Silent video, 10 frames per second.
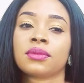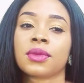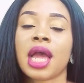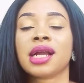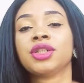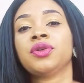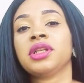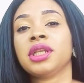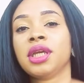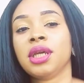
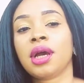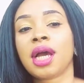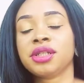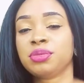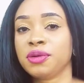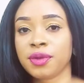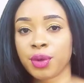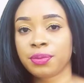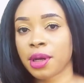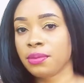Actually, I just moved in
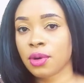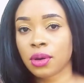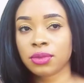with my mom